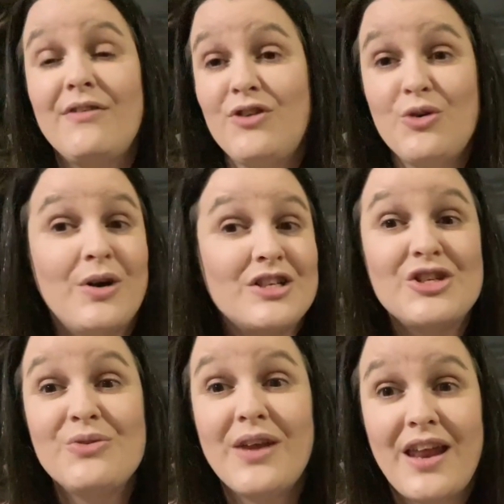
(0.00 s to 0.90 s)
If you want
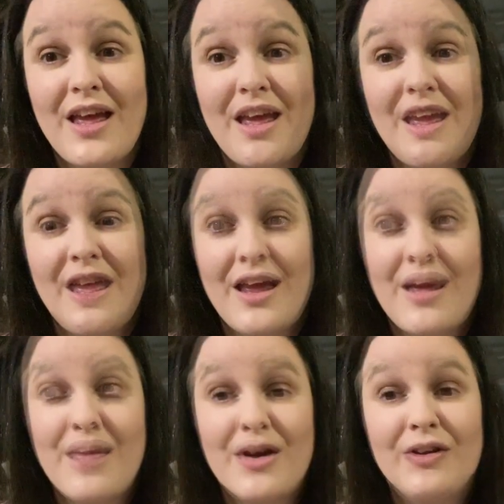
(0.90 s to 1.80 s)
to get a
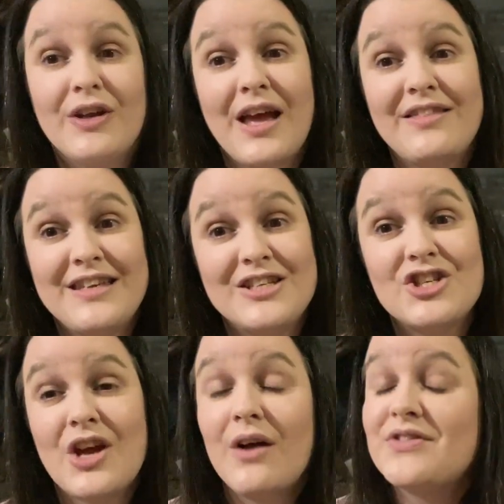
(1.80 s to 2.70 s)
better look at these
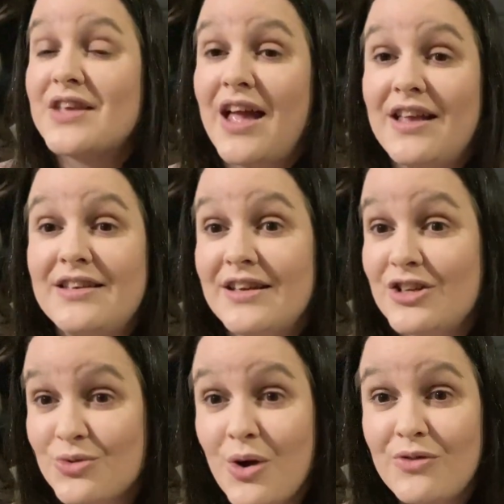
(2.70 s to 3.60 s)
shelves and
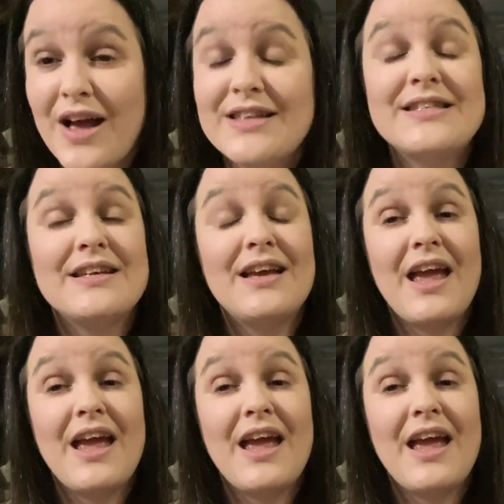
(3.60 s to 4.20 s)
Trofest